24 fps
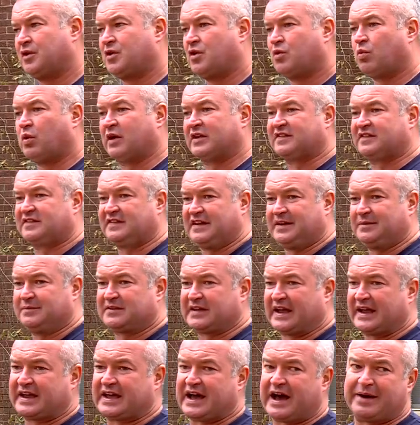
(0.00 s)
What seems
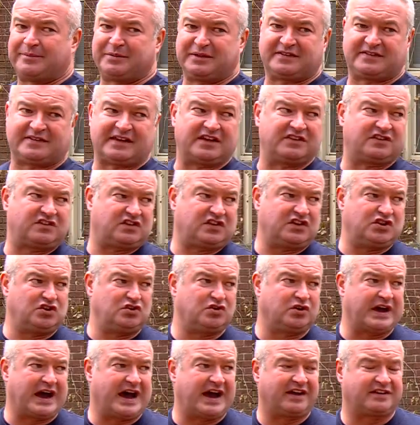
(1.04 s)
like common sense to you
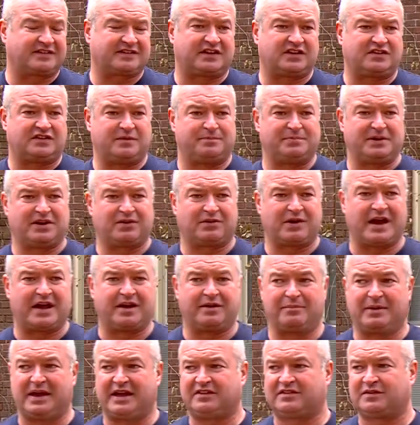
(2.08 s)
guys, because you've been around
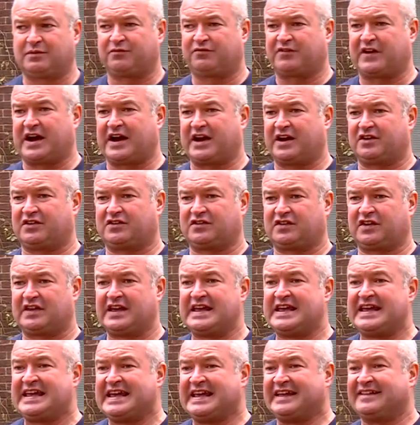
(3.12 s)
and made some fires,
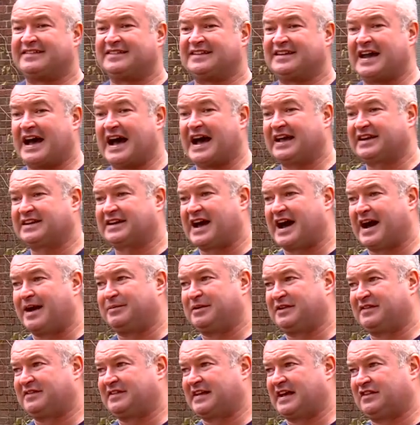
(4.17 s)
is not
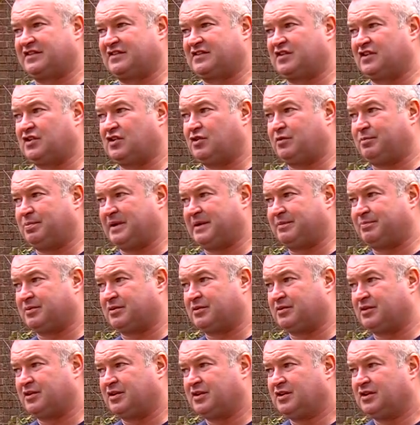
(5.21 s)
common sense to new people.
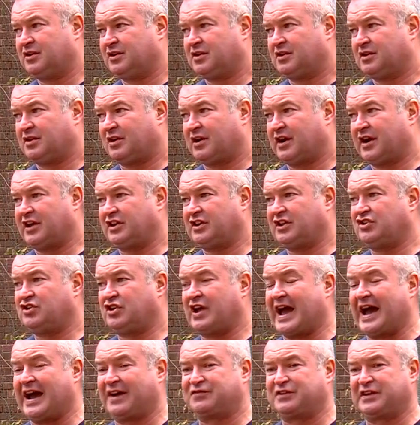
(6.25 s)
All right, and you
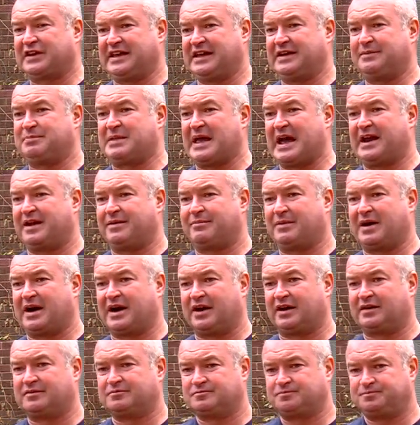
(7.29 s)
have to keep that in
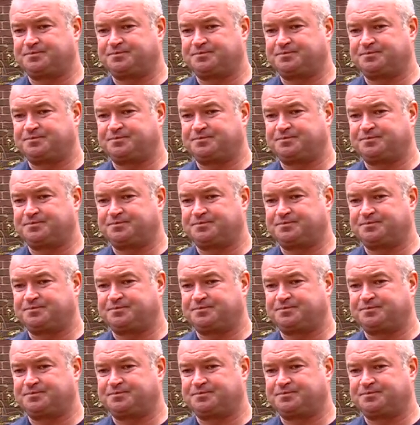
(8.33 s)
mind.